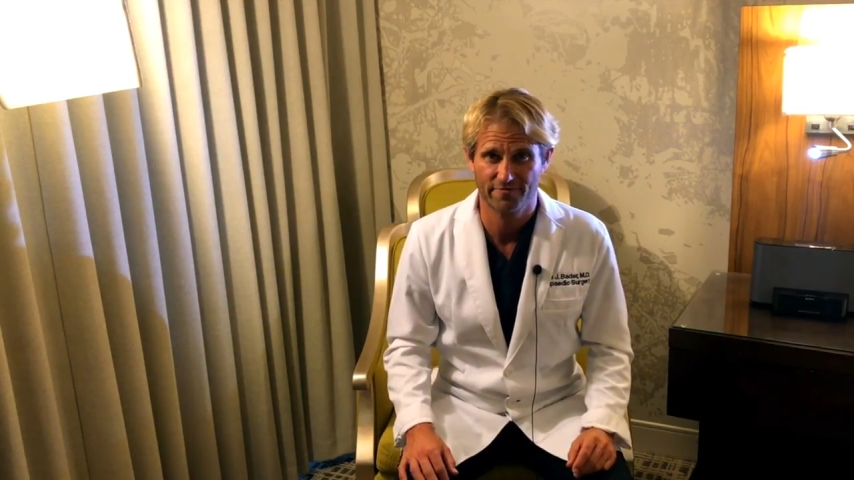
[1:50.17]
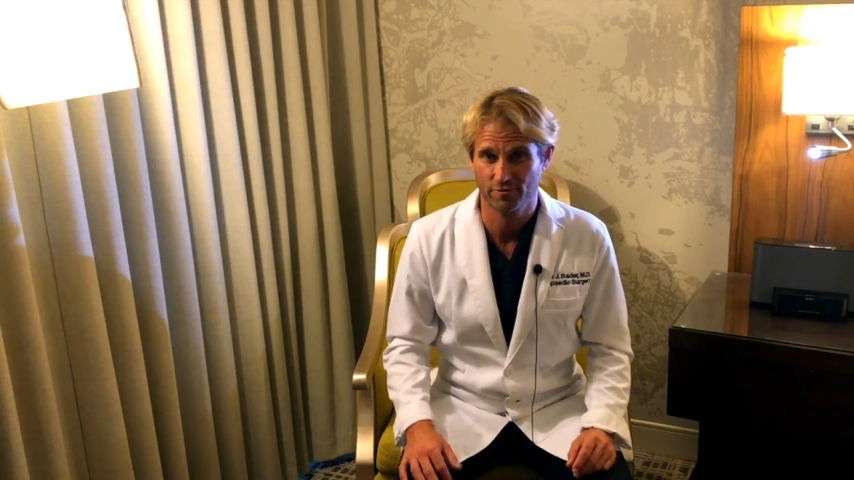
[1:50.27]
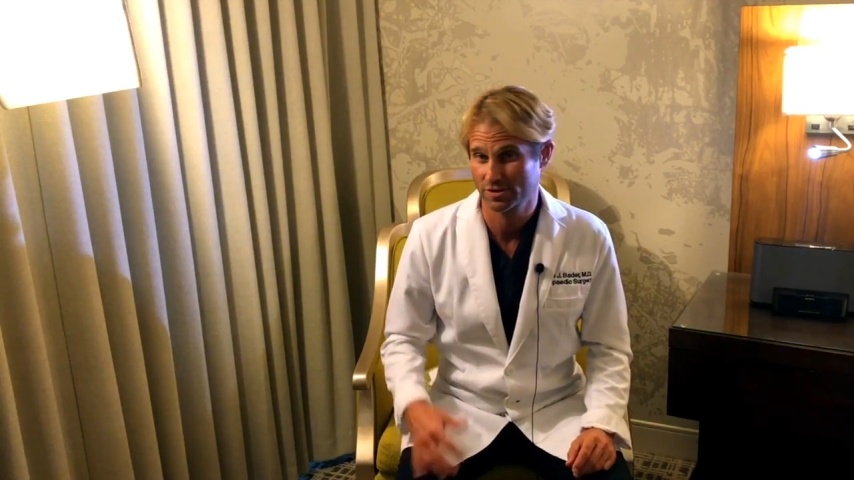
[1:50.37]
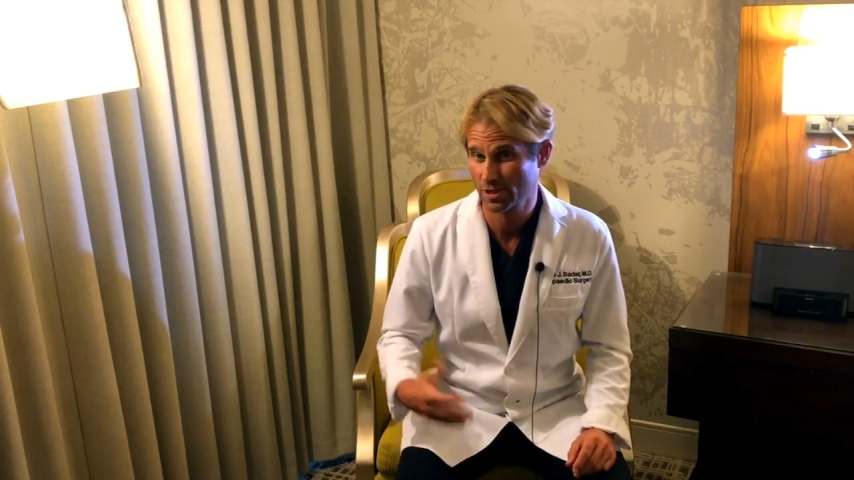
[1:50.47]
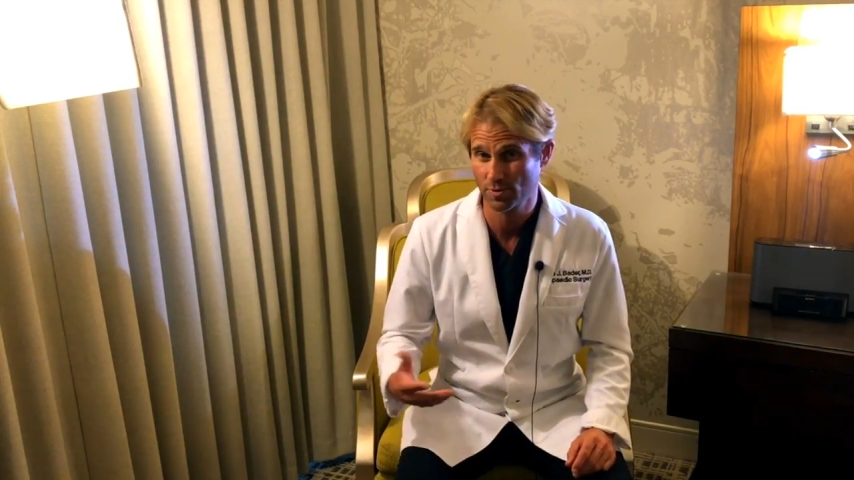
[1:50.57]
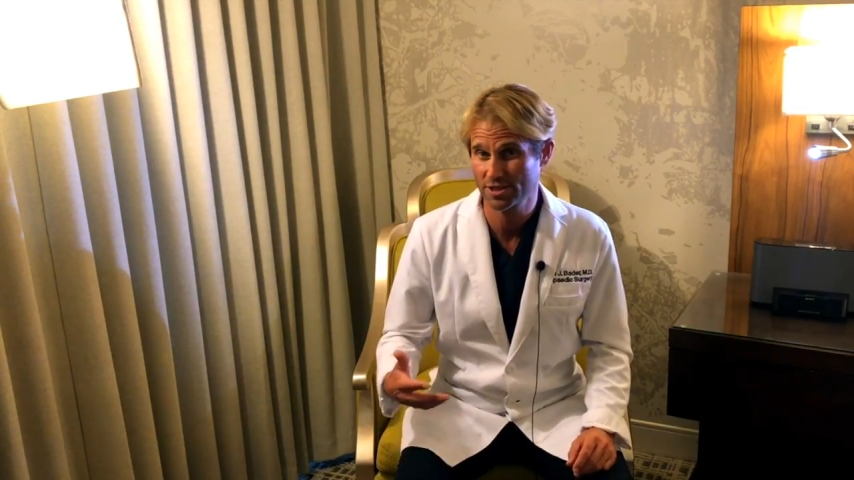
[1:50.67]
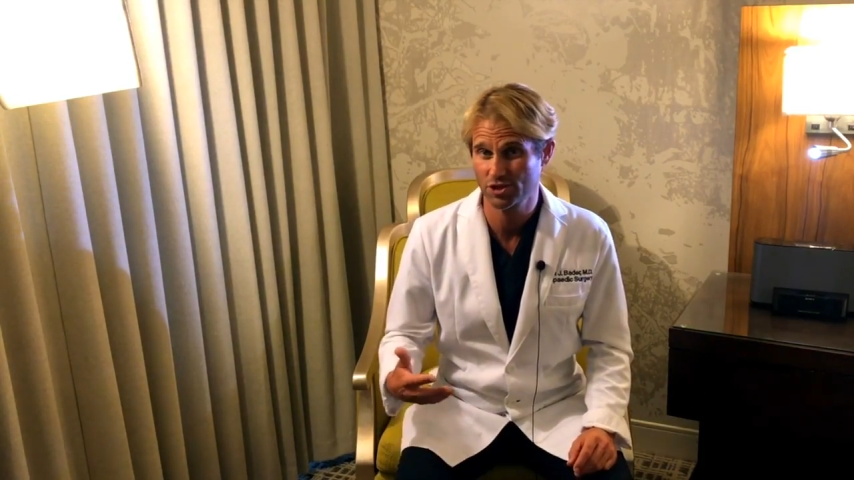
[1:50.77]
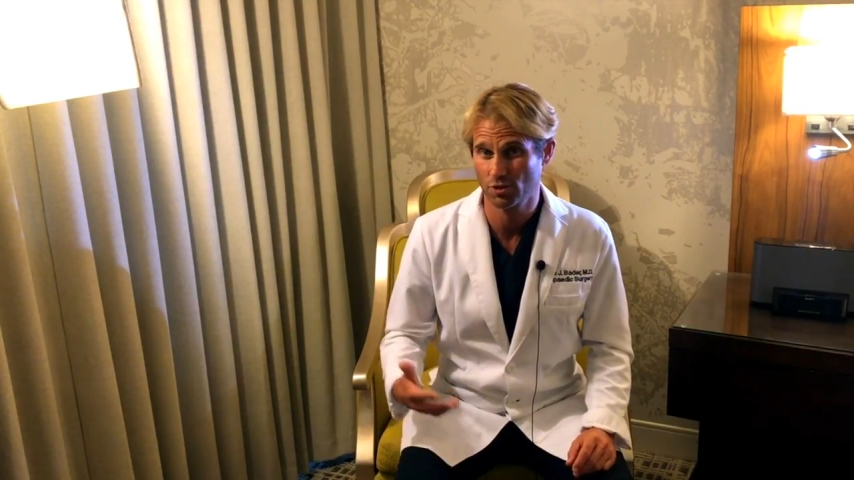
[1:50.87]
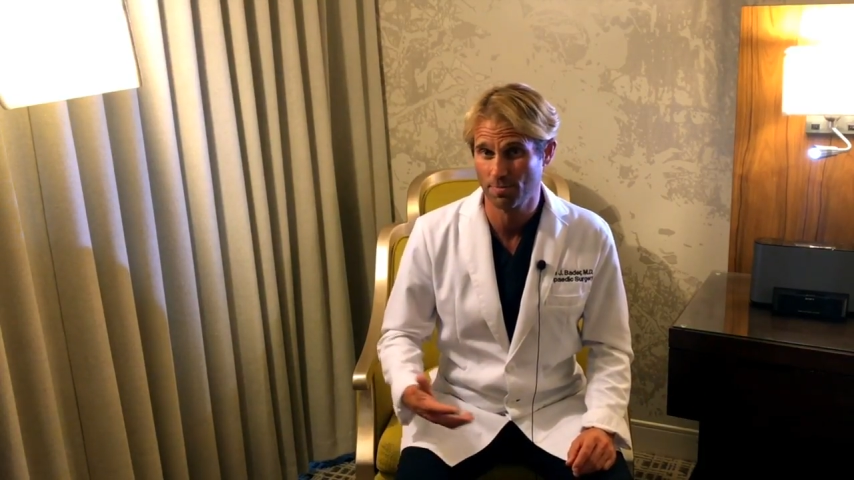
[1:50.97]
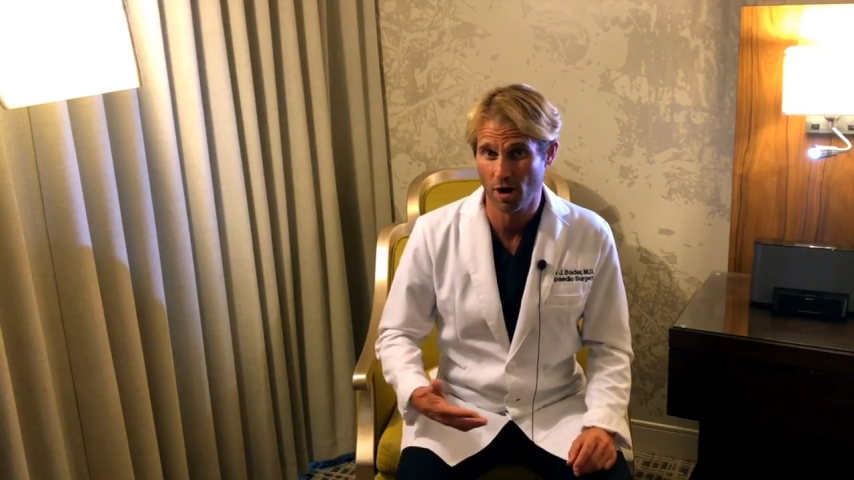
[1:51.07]
for some reason
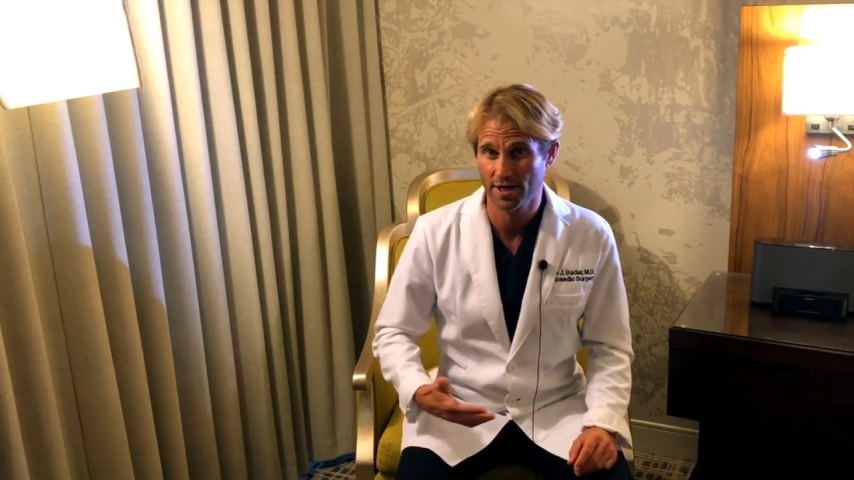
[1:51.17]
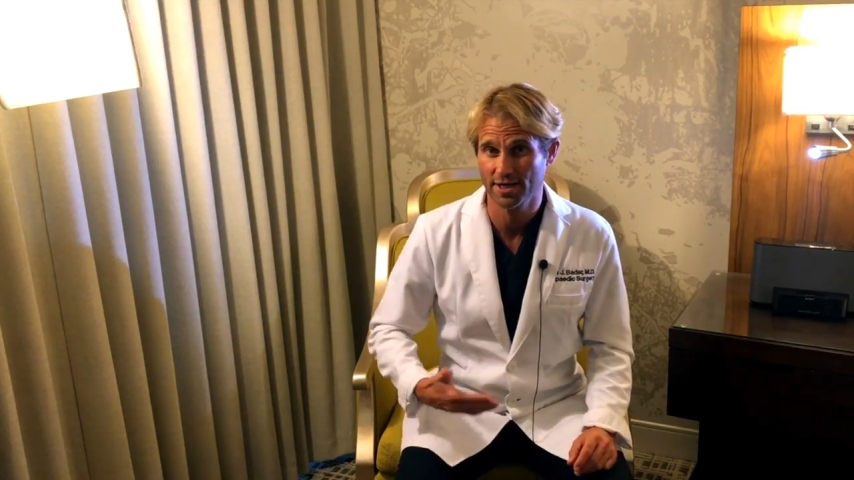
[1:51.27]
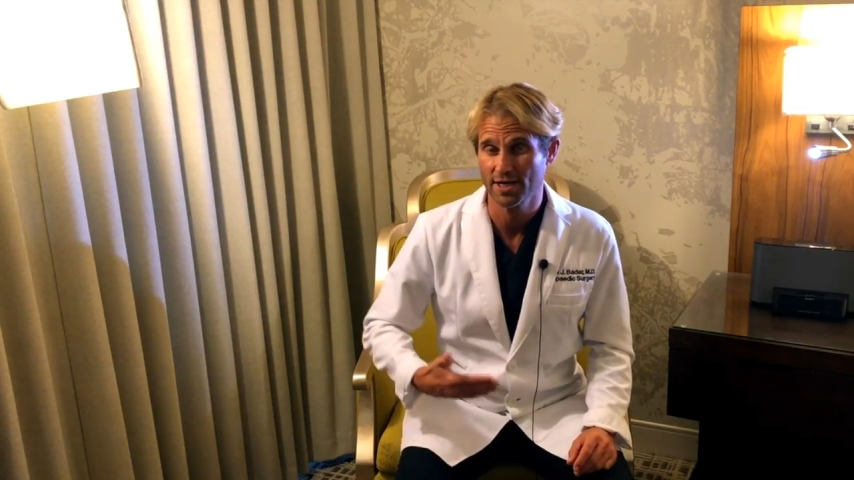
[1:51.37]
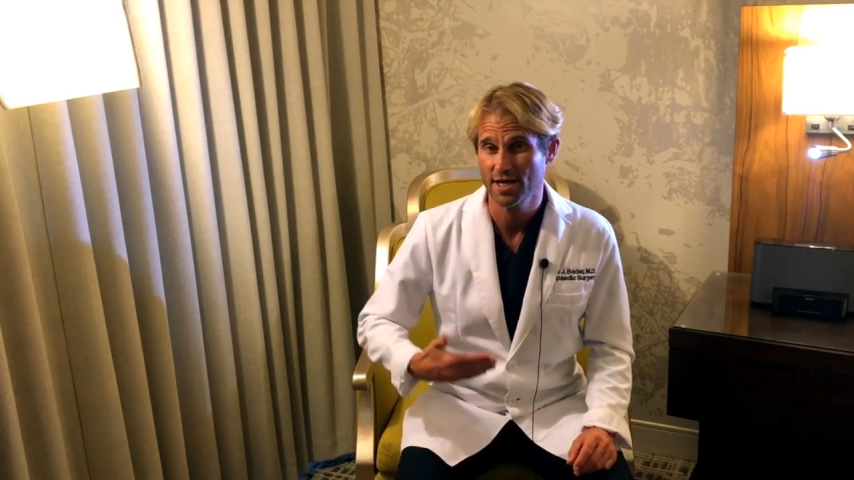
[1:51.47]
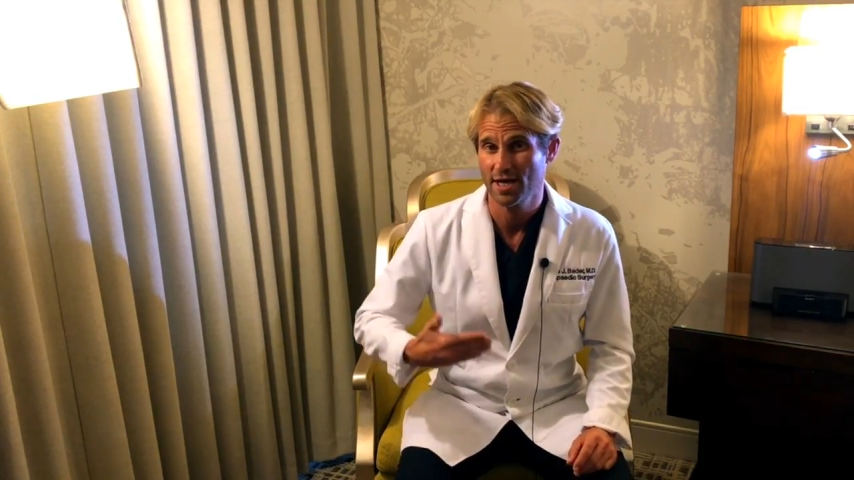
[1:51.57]
your body